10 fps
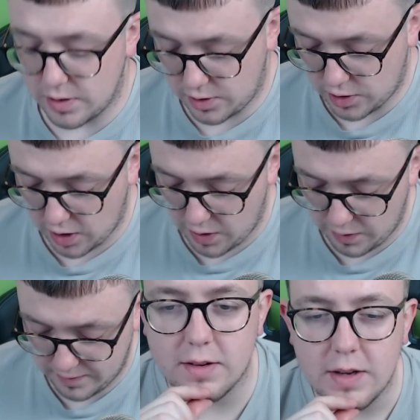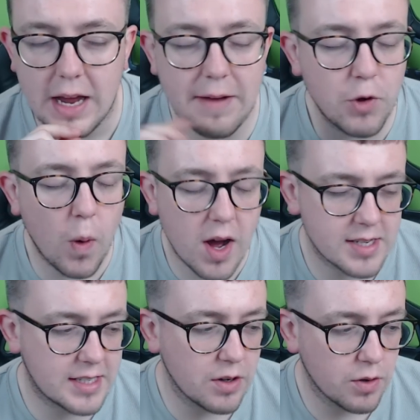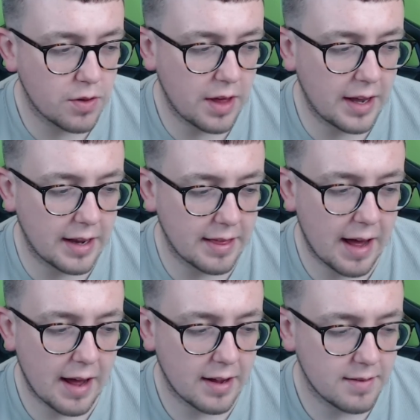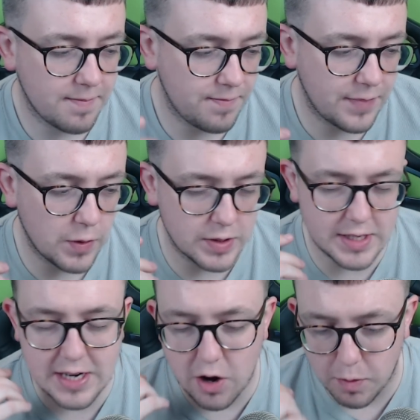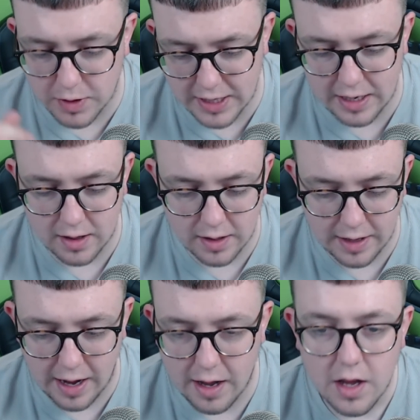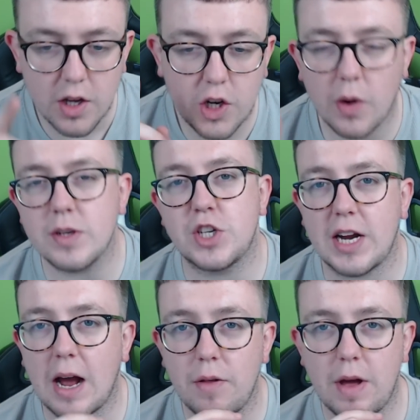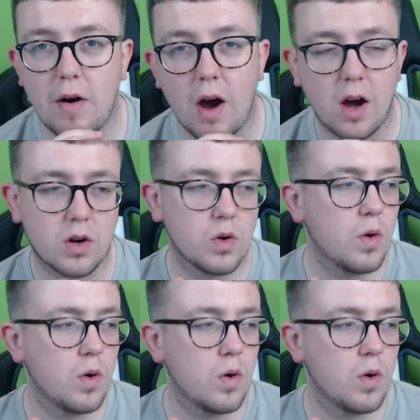So if you are still thinking that it was a terrible deal and that, go and check out their article.